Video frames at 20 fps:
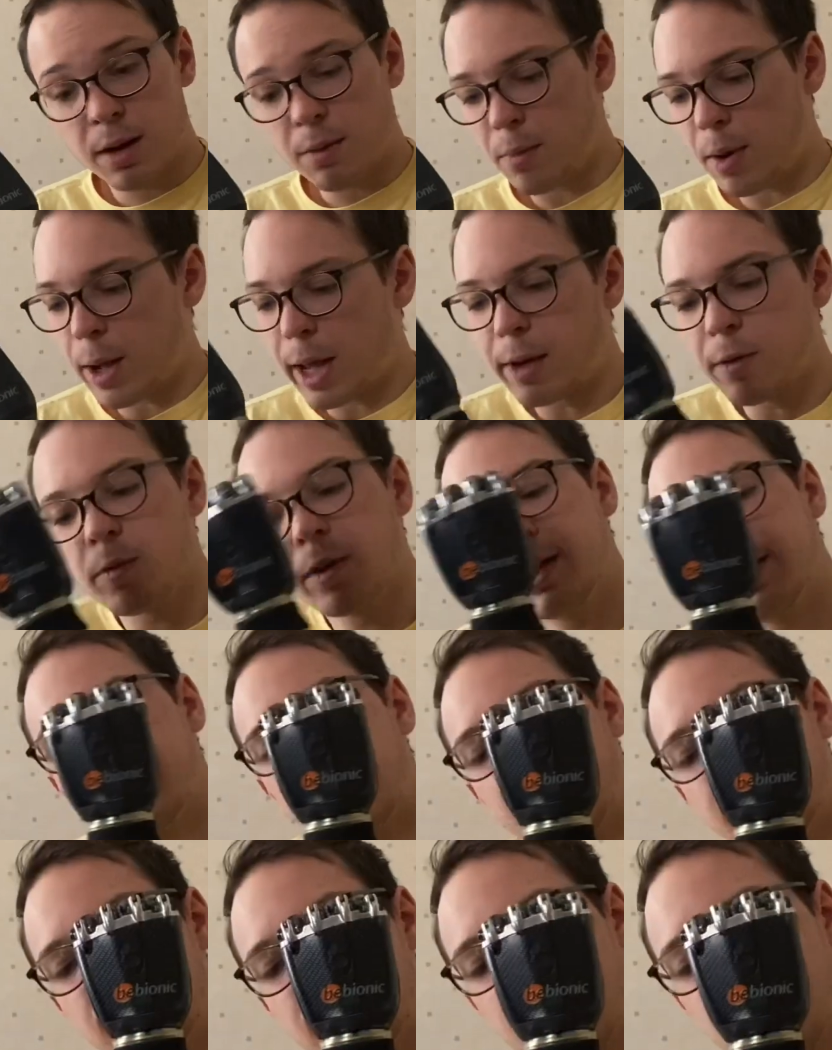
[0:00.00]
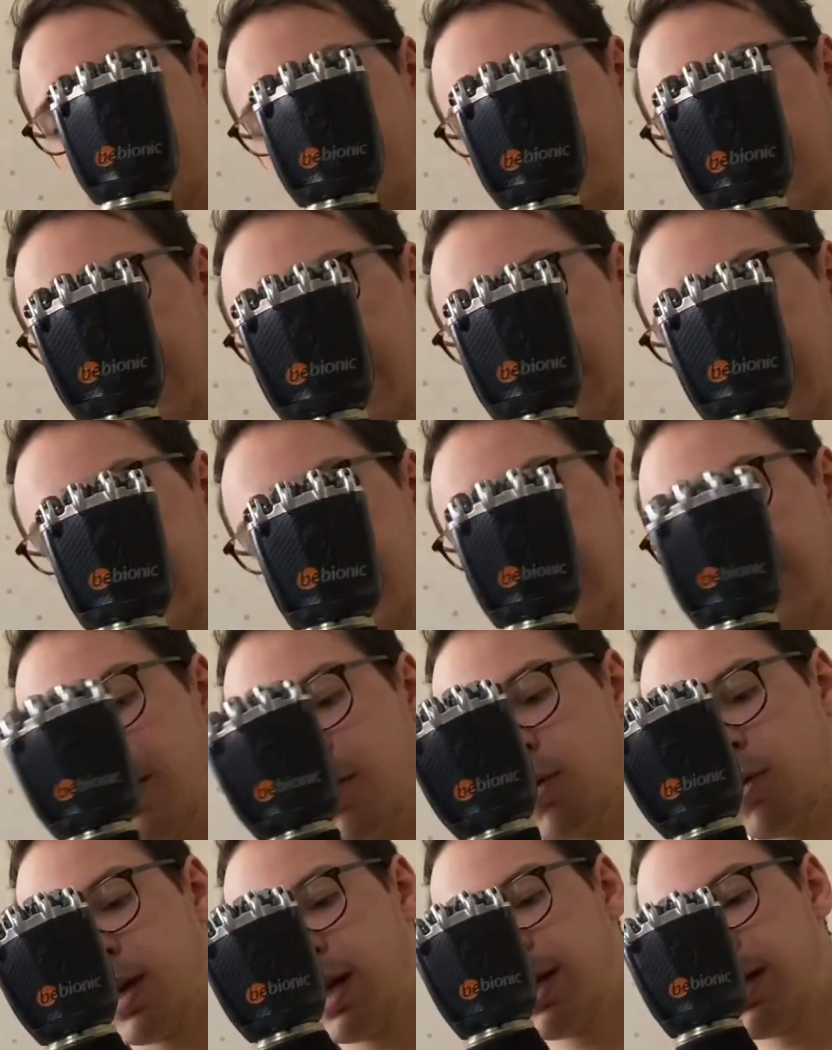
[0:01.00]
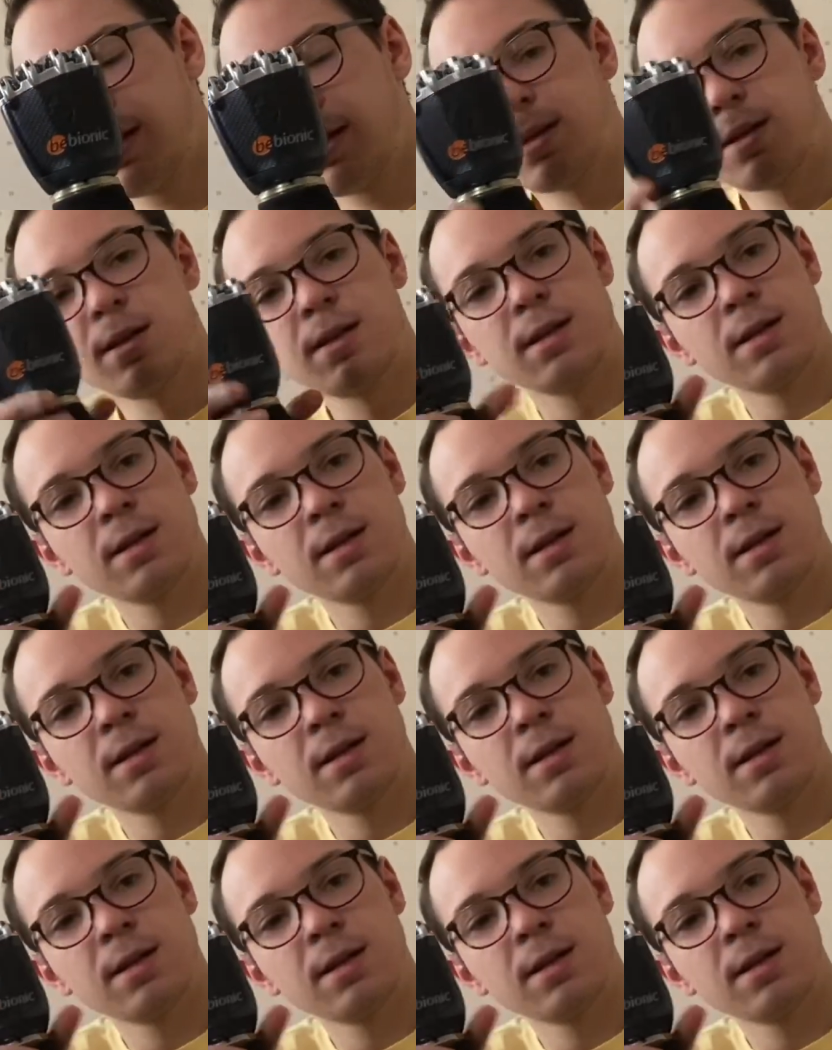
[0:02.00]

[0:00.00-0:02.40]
My wrist has a pin in the wrist.